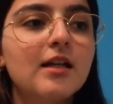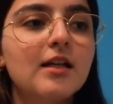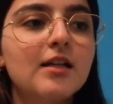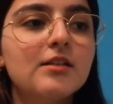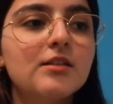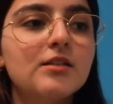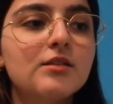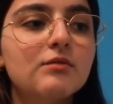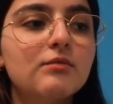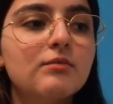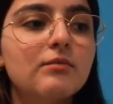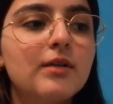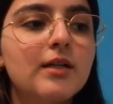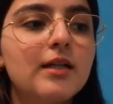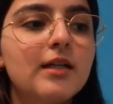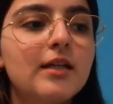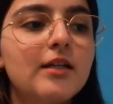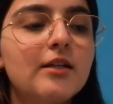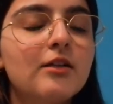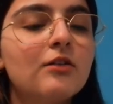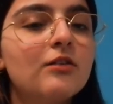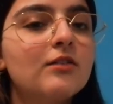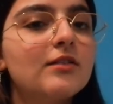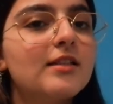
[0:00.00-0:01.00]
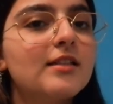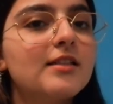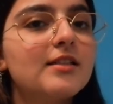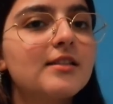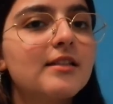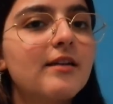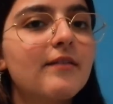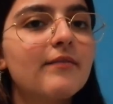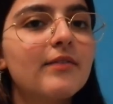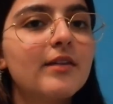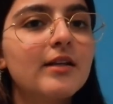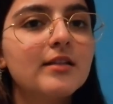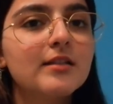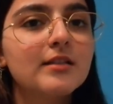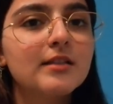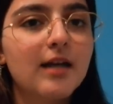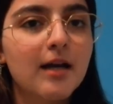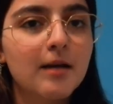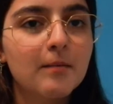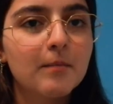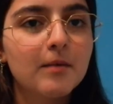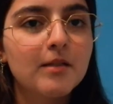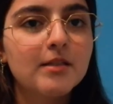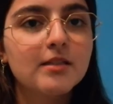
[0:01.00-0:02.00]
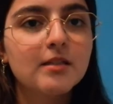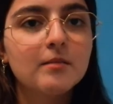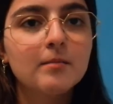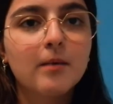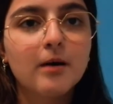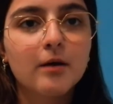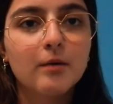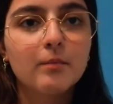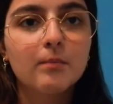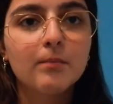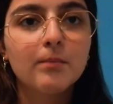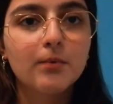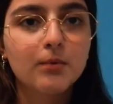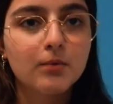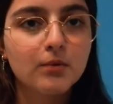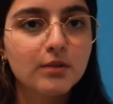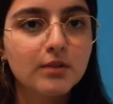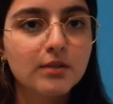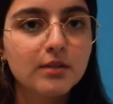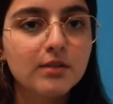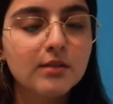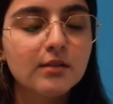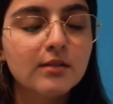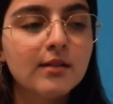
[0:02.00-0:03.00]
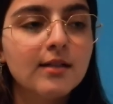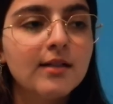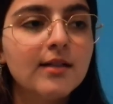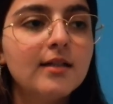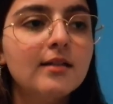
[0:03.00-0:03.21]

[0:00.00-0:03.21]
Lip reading: it's really, you know, there's something timeless about books,